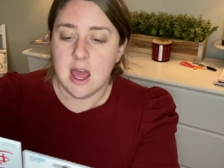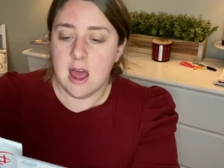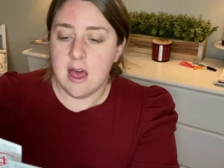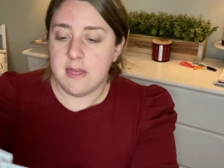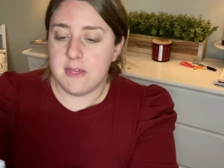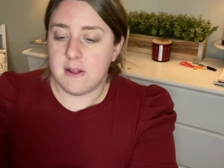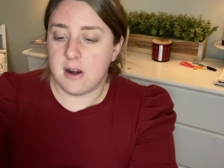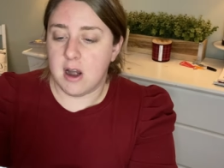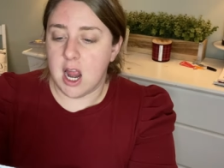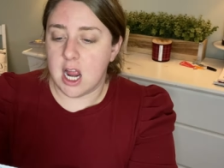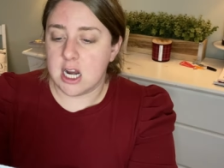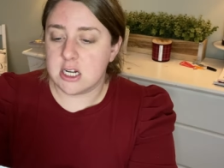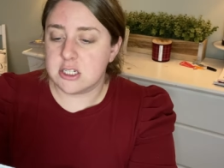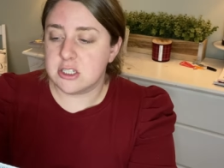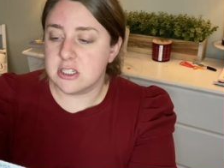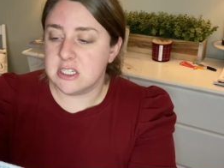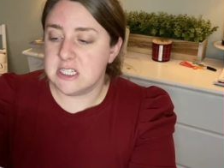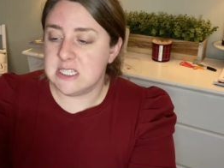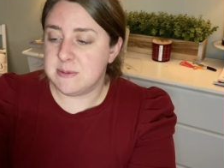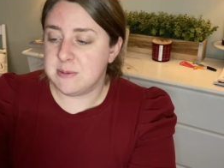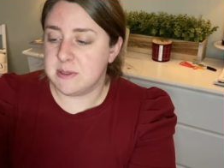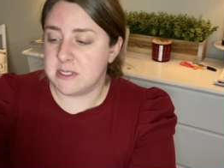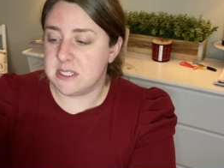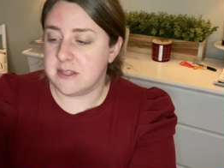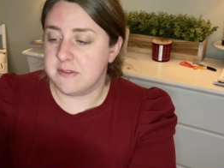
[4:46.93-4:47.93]
They're actually
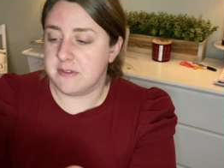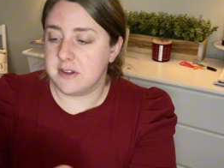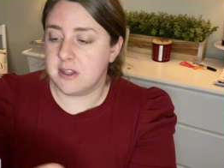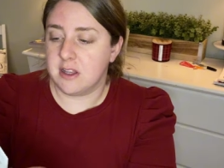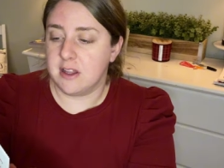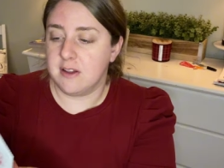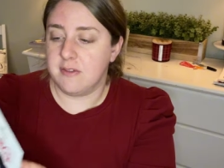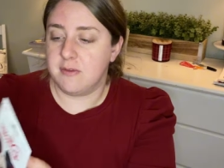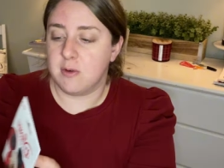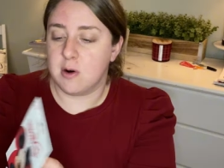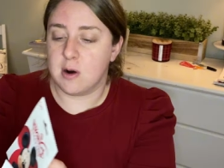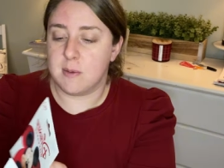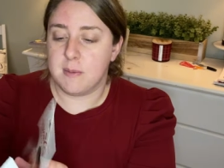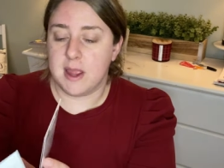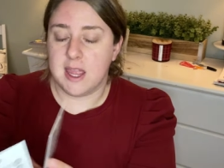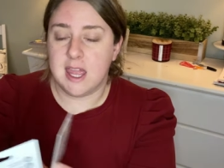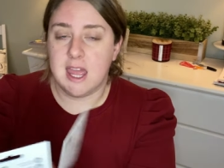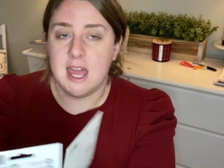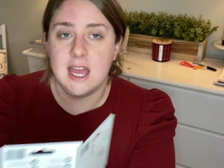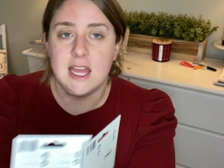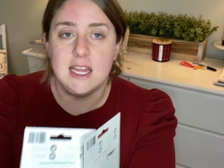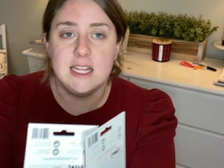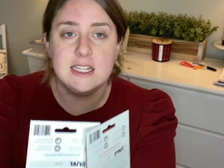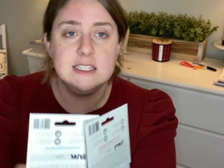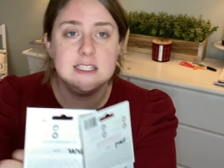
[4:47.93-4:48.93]
specifically for my
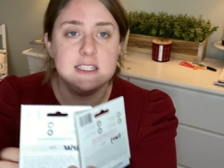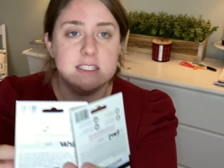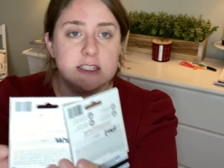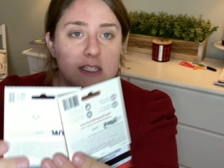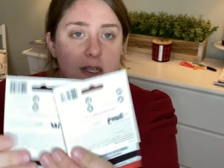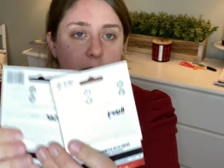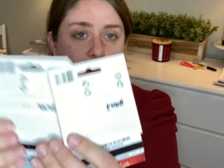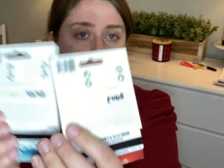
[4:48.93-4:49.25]
kids. So